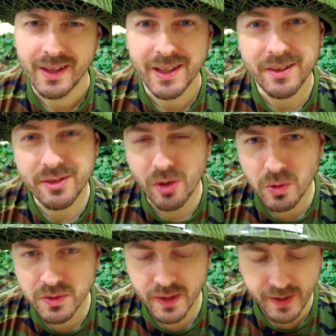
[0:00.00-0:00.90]
It's
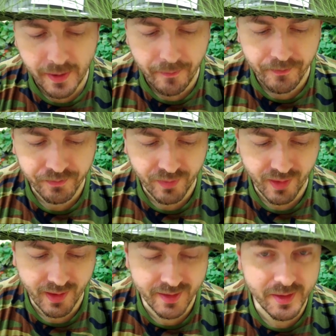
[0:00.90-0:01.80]
salty,
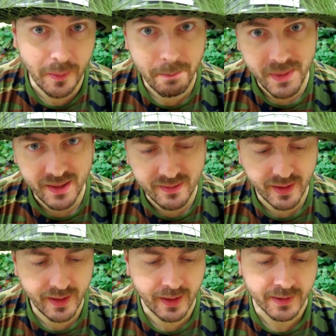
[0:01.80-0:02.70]
it's
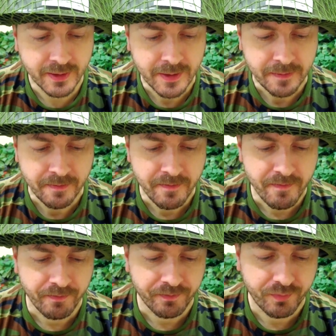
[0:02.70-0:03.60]
meaty,
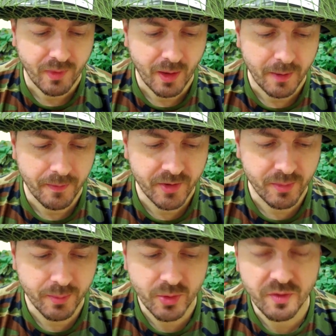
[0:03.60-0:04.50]
there's
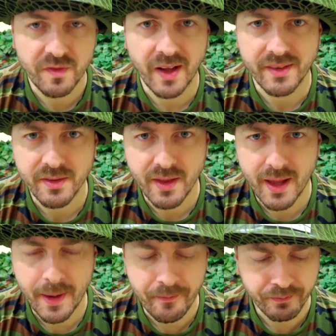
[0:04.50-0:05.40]
some good fat in
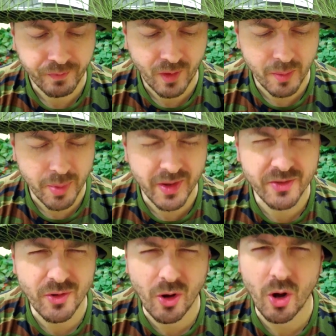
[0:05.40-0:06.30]
there, but there's
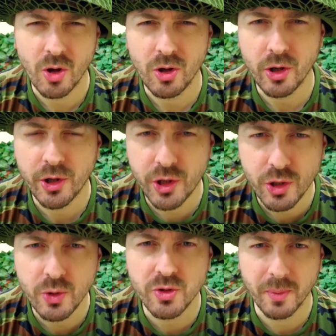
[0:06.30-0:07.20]
not a
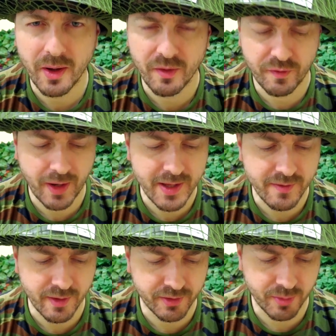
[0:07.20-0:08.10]
huge amount of
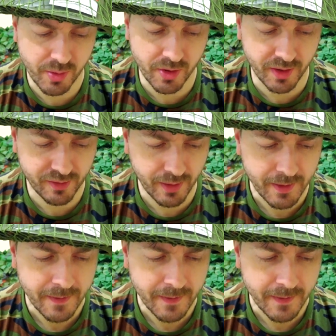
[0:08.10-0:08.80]
flavour, to be honest.